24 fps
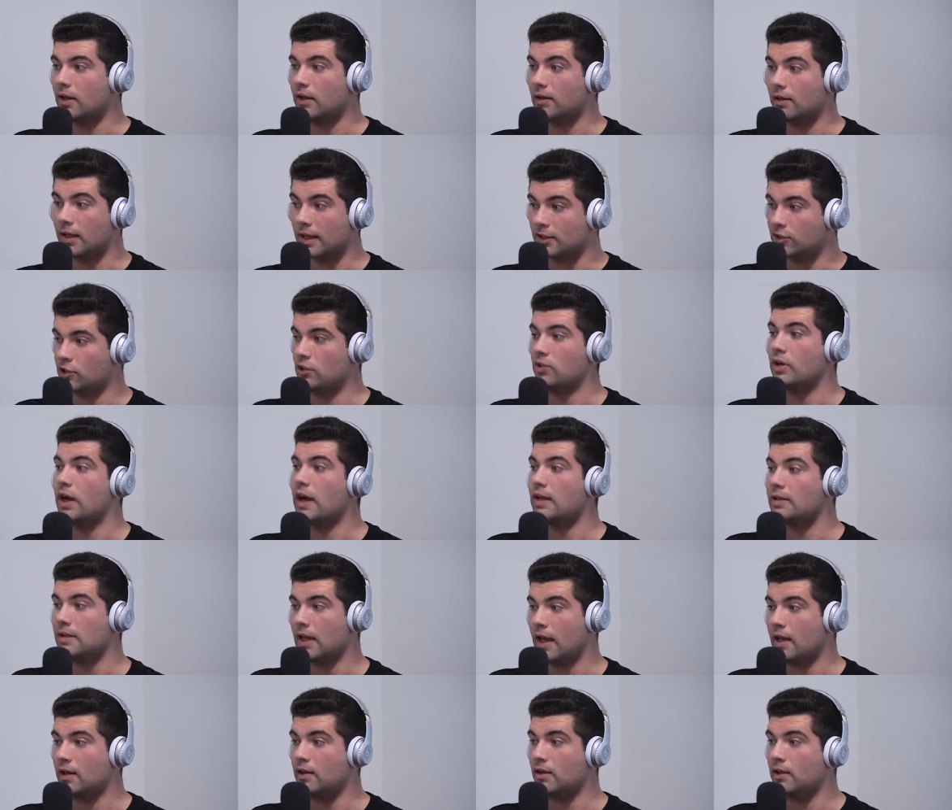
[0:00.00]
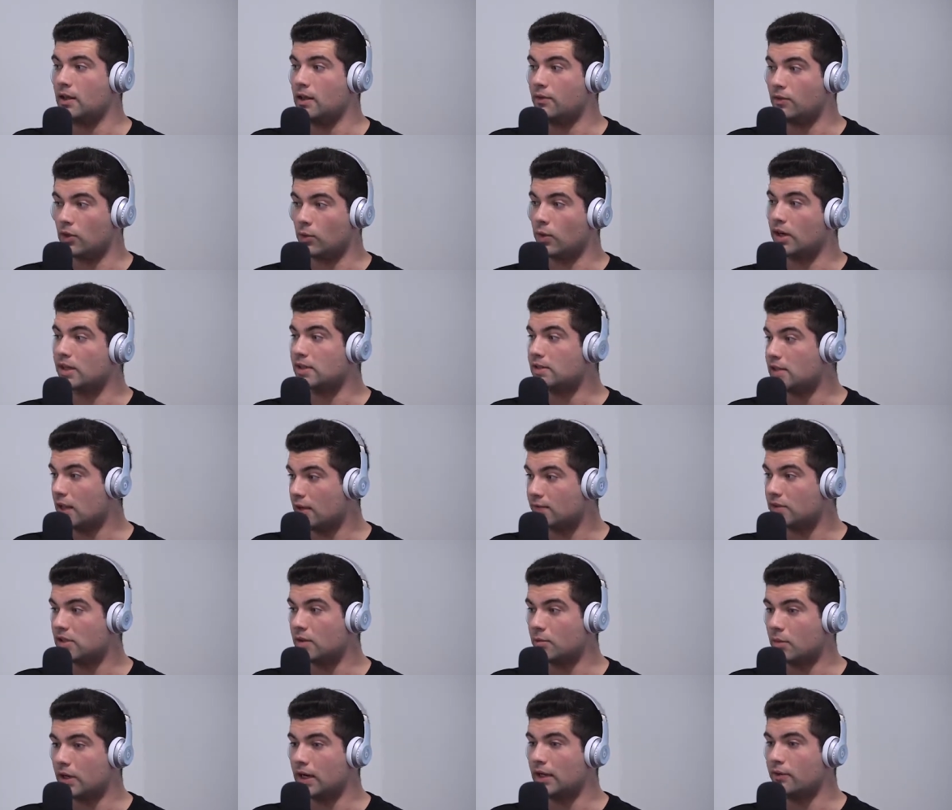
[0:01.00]
and let you guys handle it if you want to save
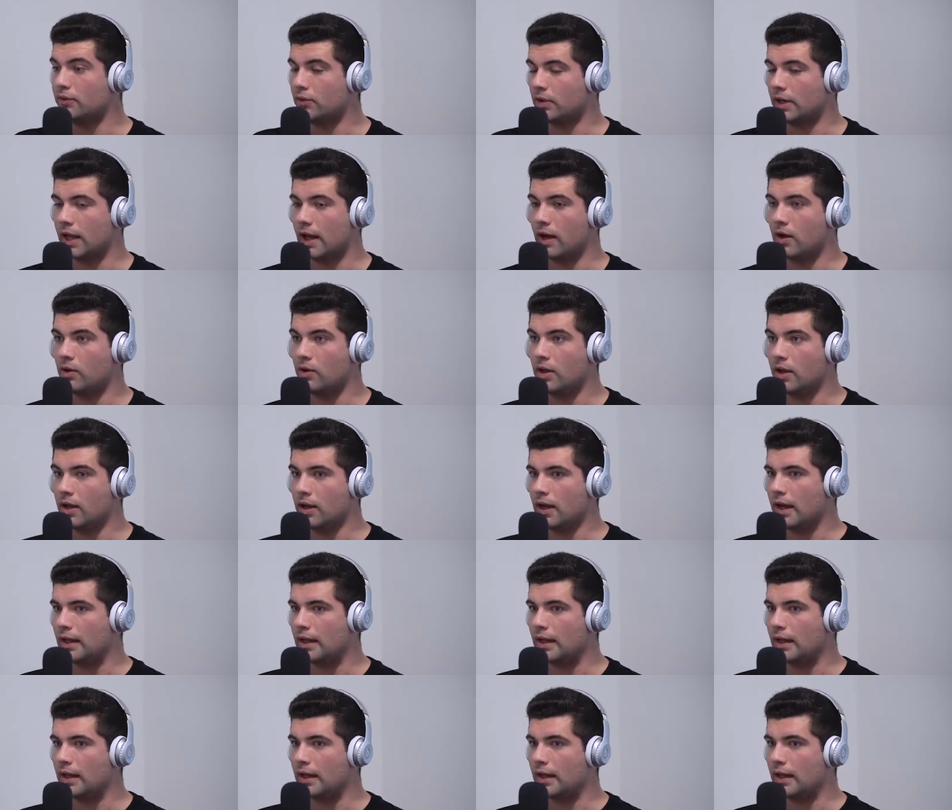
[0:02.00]
some money for now.